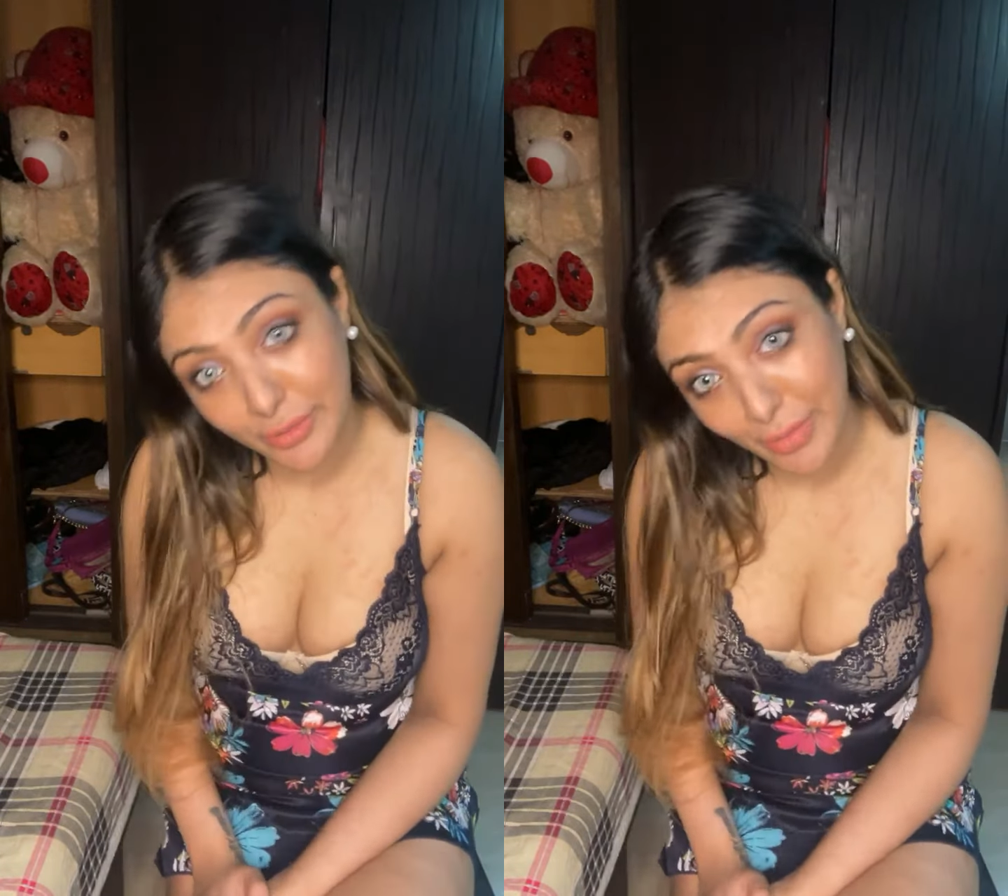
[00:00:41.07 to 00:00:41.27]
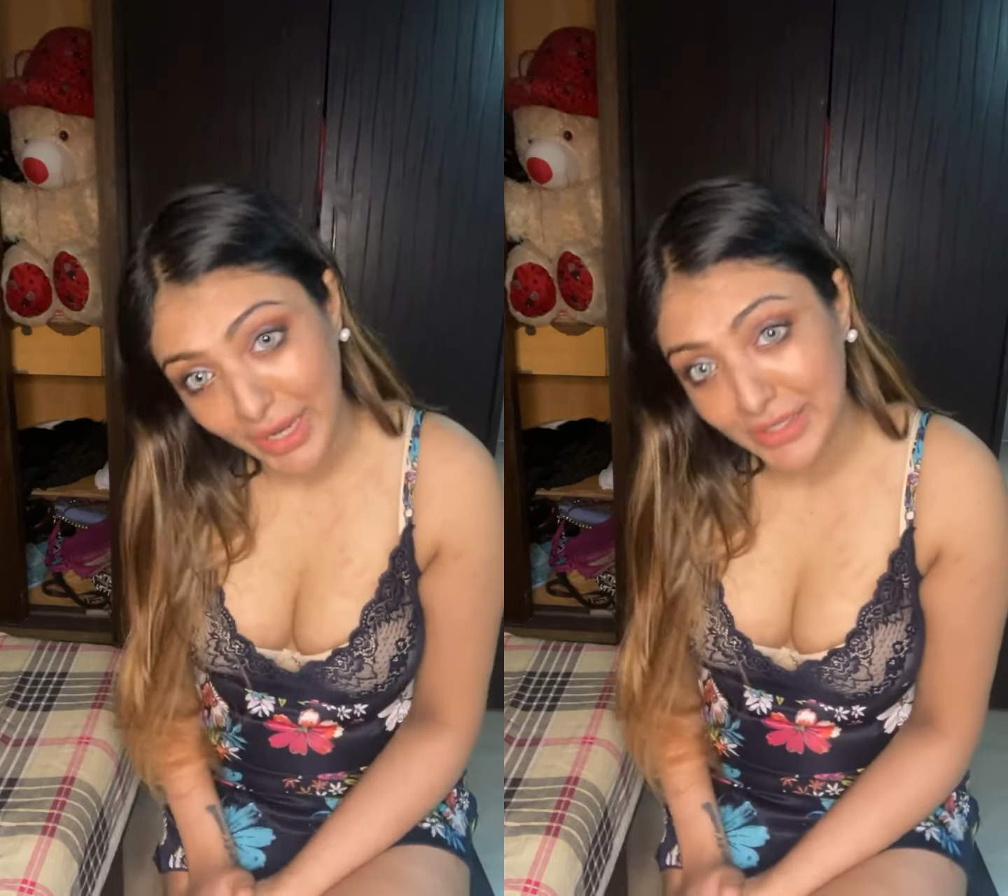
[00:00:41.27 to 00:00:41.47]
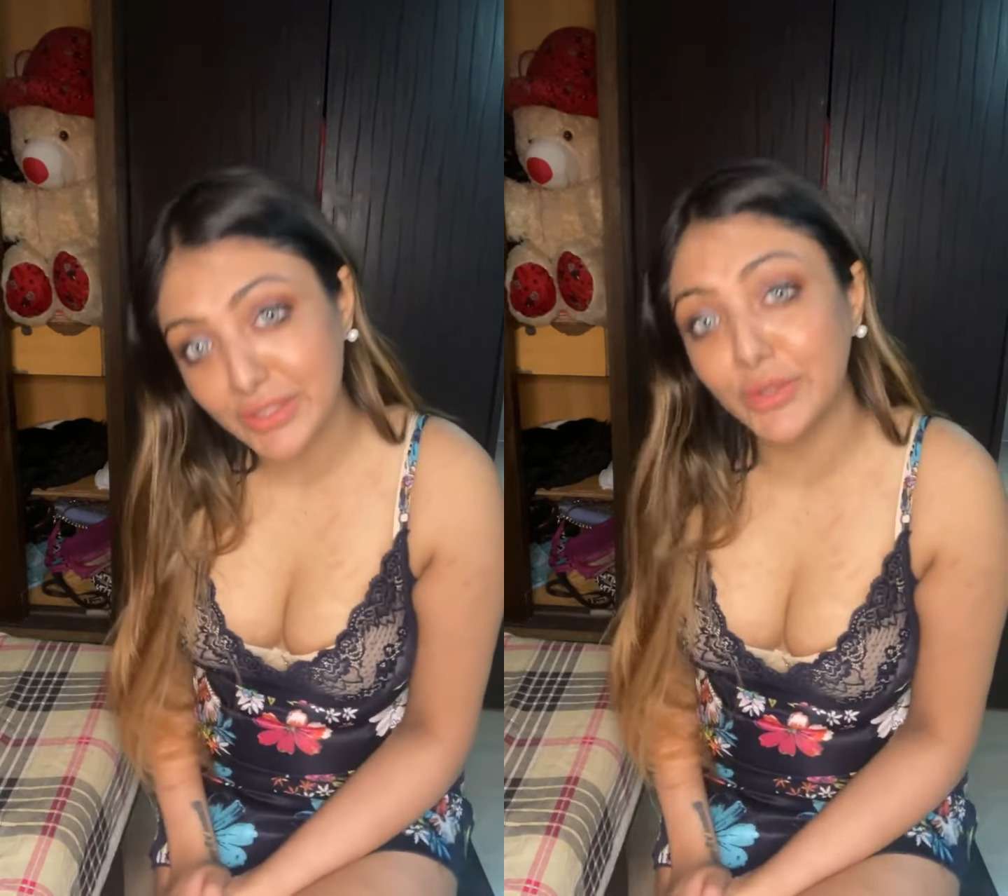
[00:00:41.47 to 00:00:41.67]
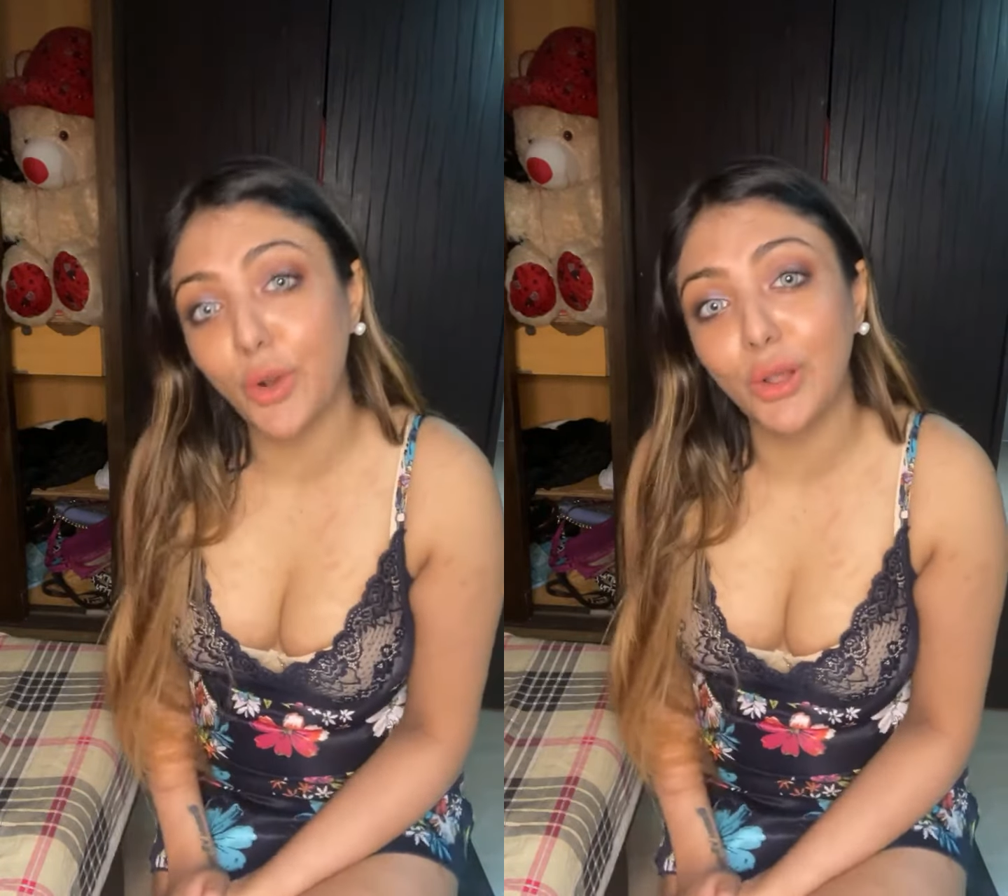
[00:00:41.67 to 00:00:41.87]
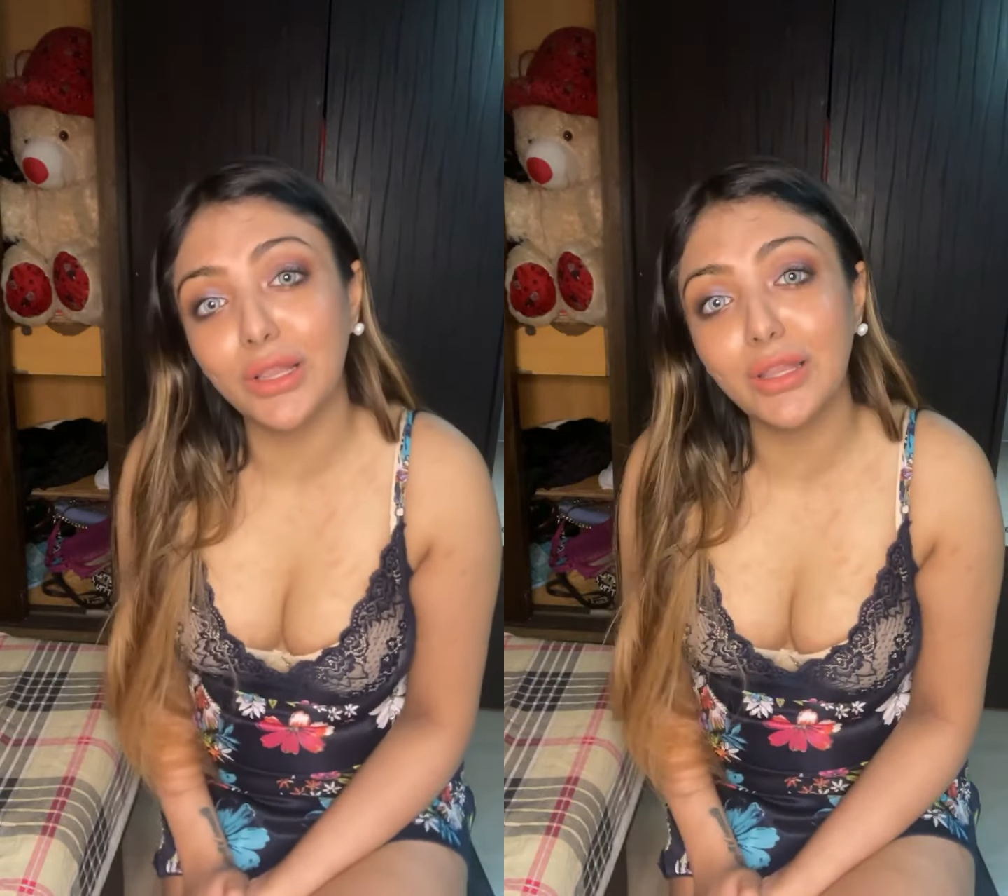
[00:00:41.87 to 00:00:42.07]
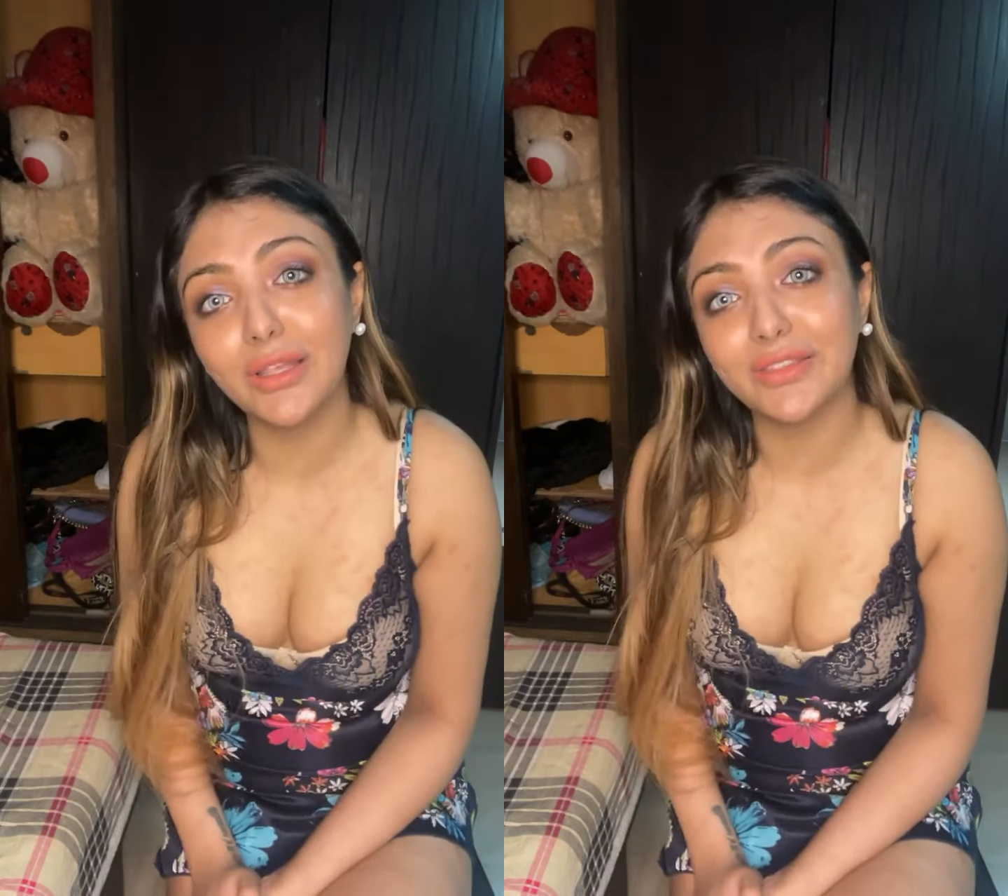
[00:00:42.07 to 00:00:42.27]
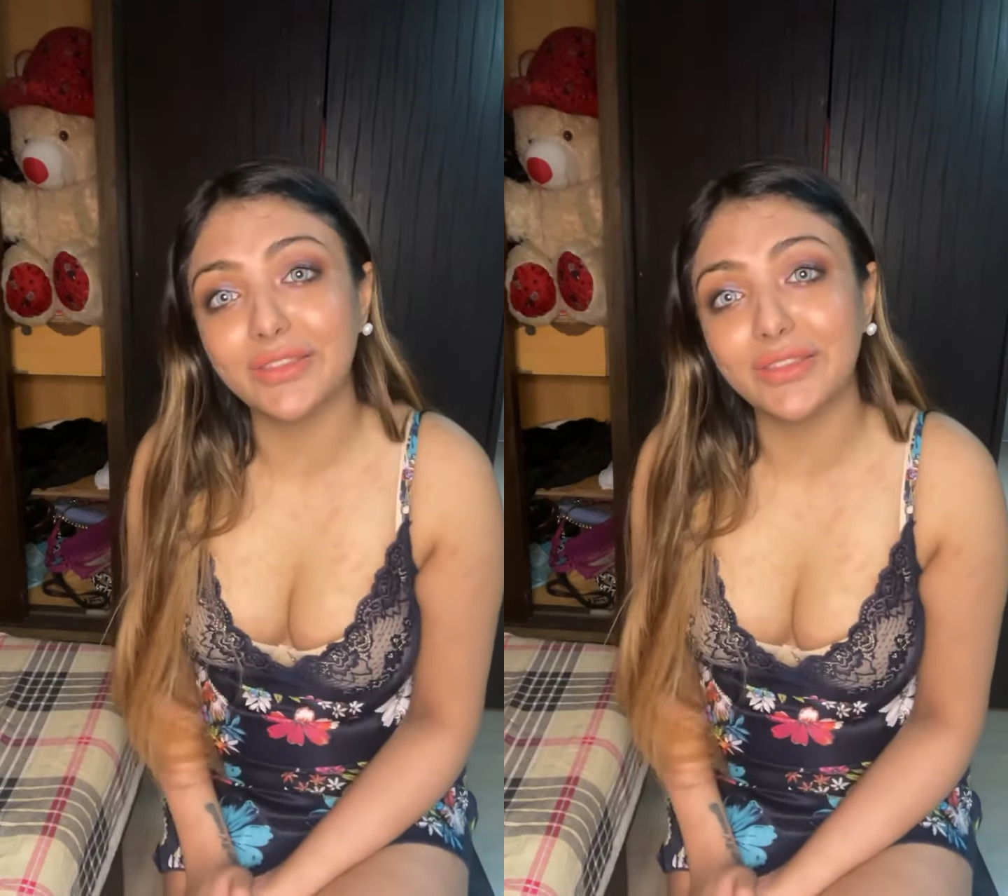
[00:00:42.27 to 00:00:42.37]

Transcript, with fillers: remind you all